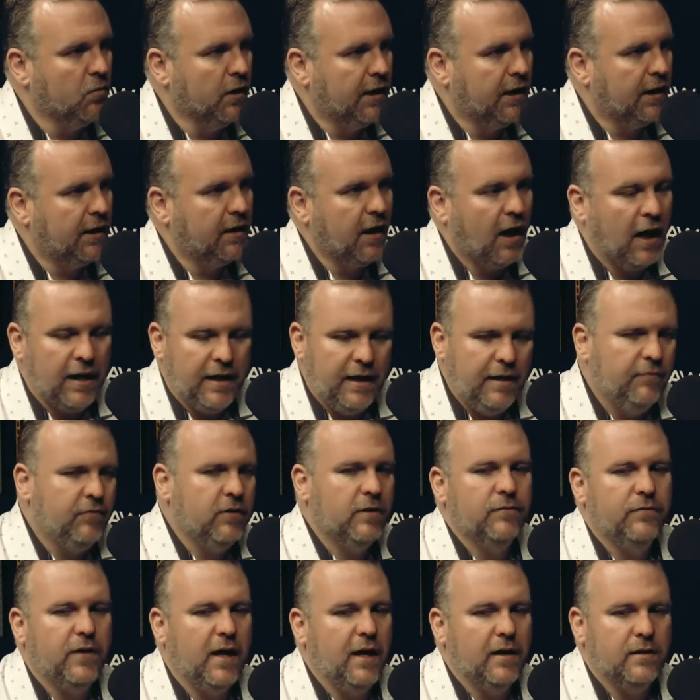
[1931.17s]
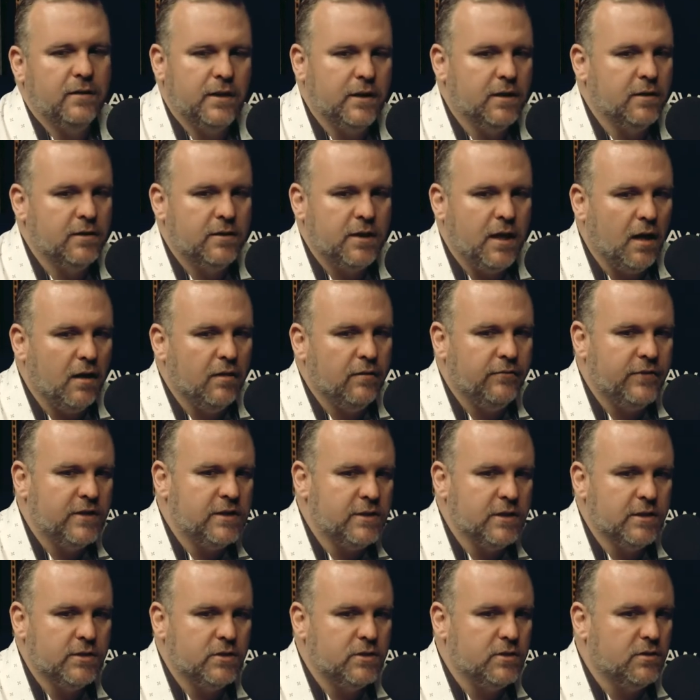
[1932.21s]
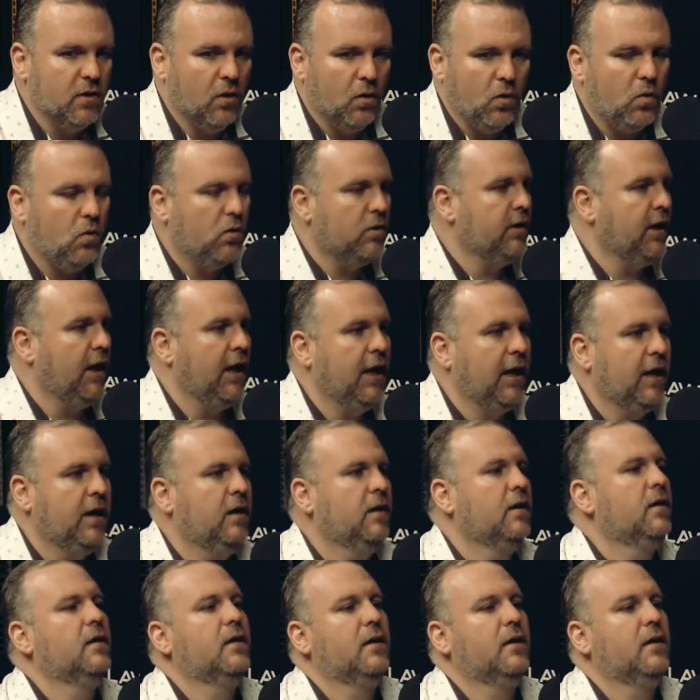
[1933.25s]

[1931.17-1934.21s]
Like, I, even if I did televisits the whole day,